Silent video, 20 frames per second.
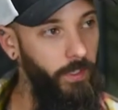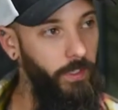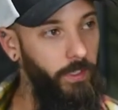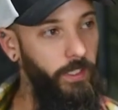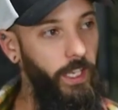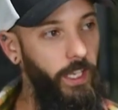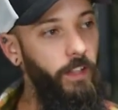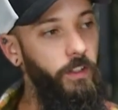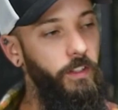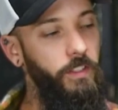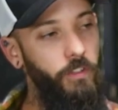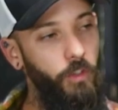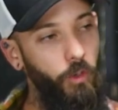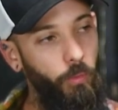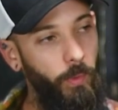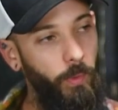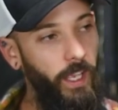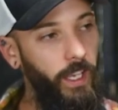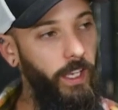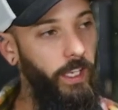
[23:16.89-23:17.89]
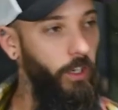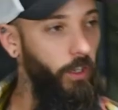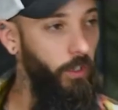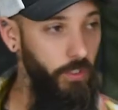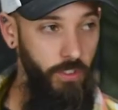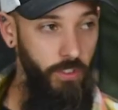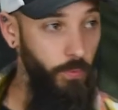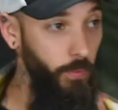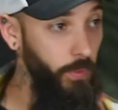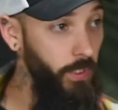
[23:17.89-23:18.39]
then yeah, let's go back and
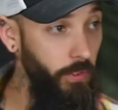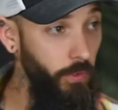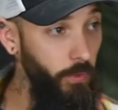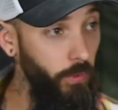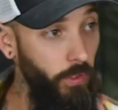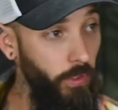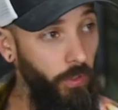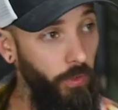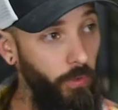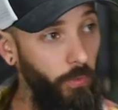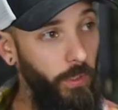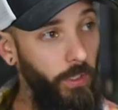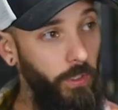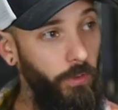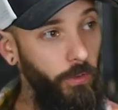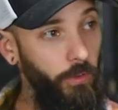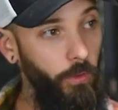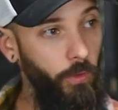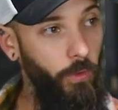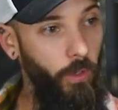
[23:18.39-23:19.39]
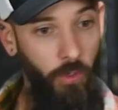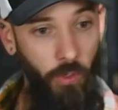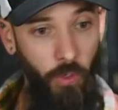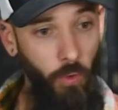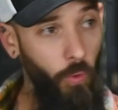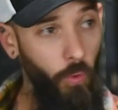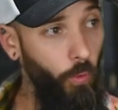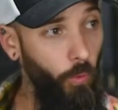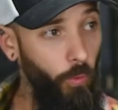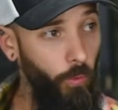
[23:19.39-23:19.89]
I'll just redo it all the way through. I'll
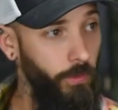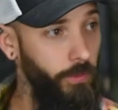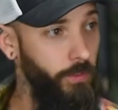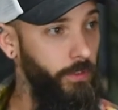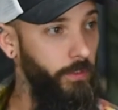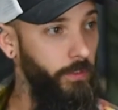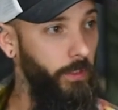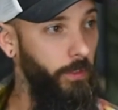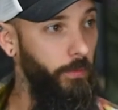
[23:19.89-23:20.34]
go hoarse